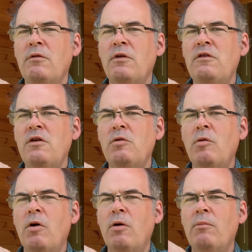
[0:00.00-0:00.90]
This
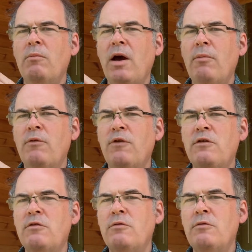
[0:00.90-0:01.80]
Uruguayan
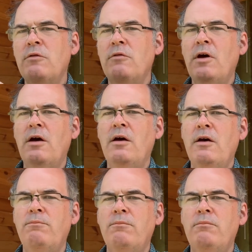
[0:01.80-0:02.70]
amethyst,
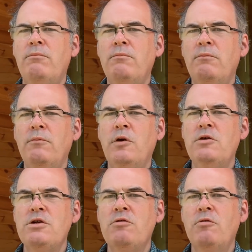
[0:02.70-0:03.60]

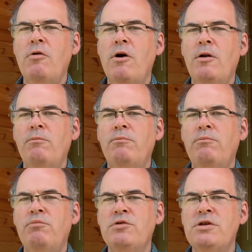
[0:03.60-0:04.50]
because Uruguay and
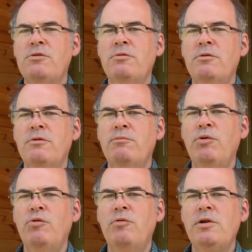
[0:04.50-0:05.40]
Brazil
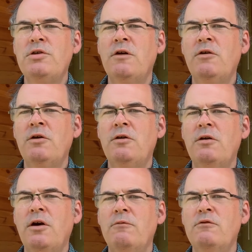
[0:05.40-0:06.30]
border each other,
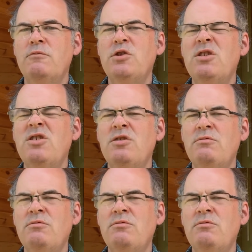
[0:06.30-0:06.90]
comes from just